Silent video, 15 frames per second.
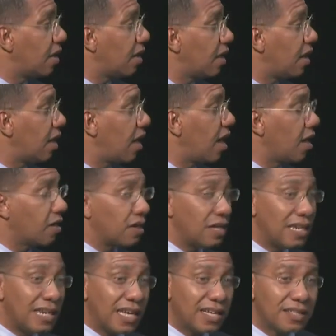are
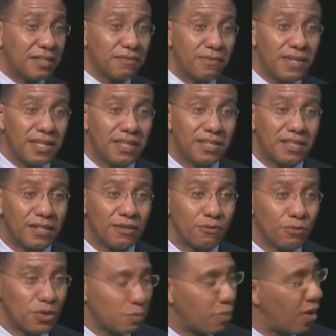collectively
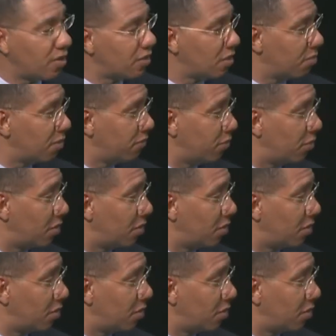responsible for.